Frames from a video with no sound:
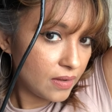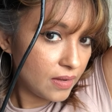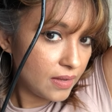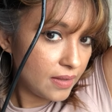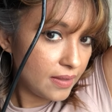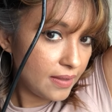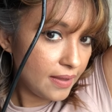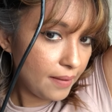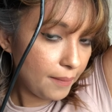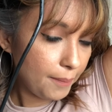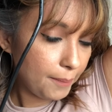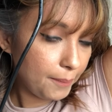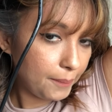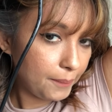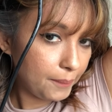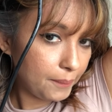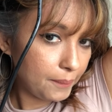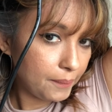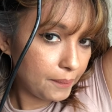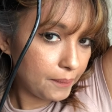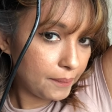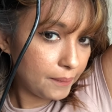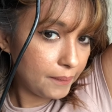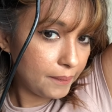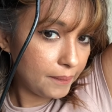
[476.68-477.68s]
Yep,
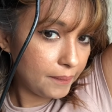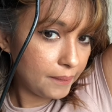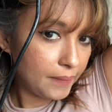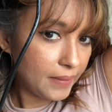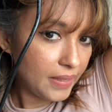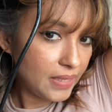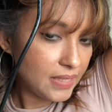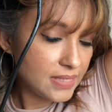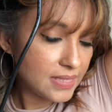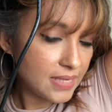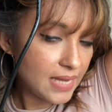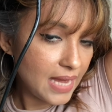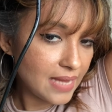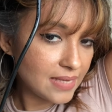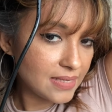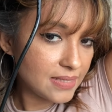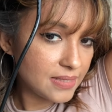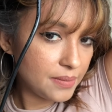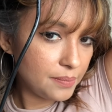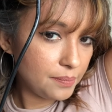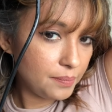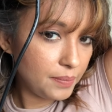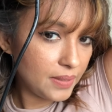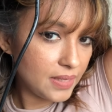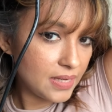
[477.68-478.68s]
it's as
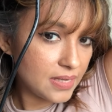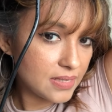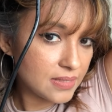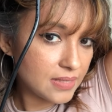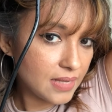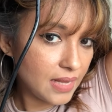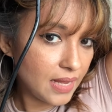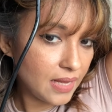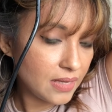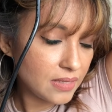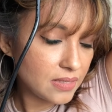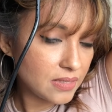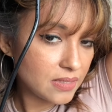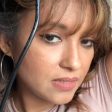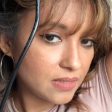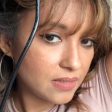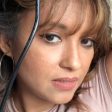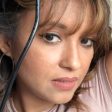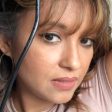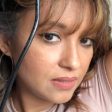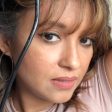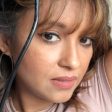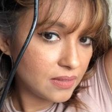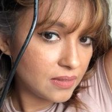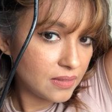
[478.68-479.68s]
simple as that.
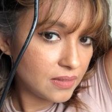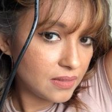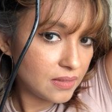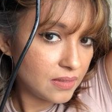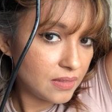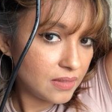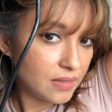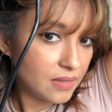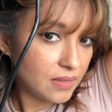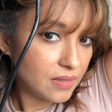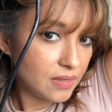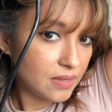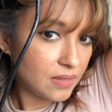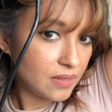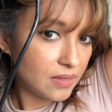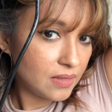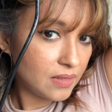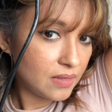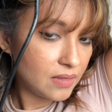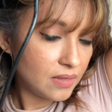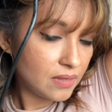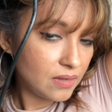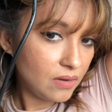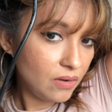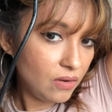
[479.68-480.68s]

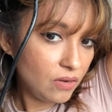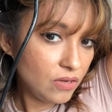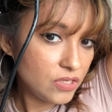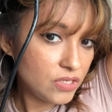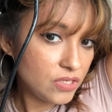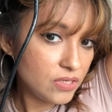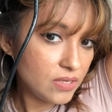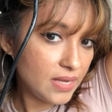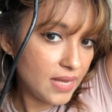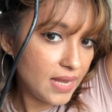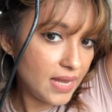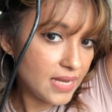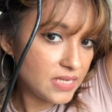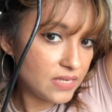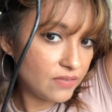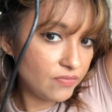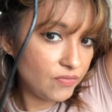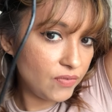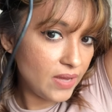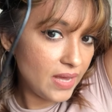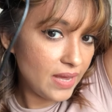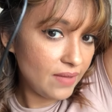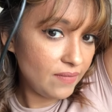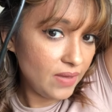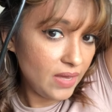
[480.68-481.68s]
Also, guys, if
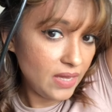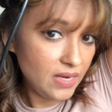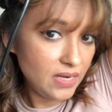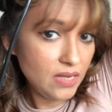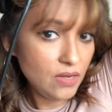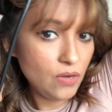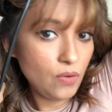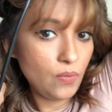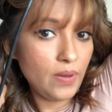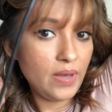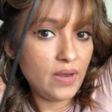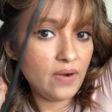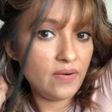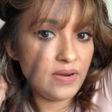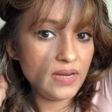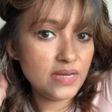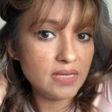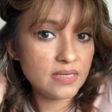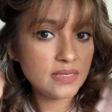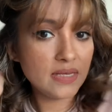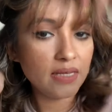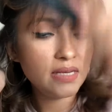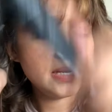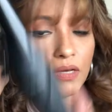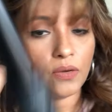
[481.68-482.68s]
you have any
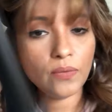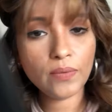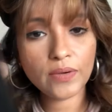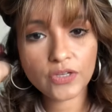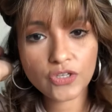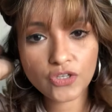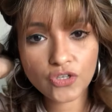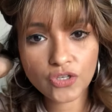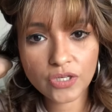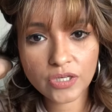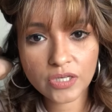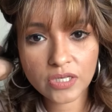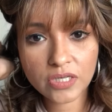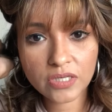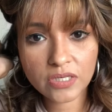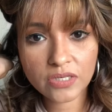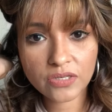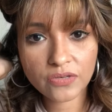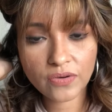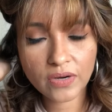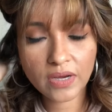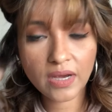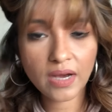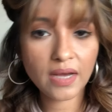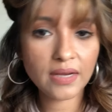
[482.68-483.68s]
queries, any questions
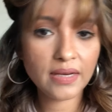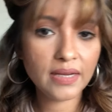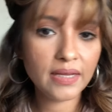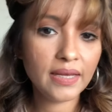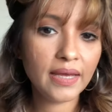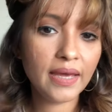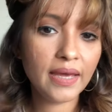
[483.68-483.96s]
regarding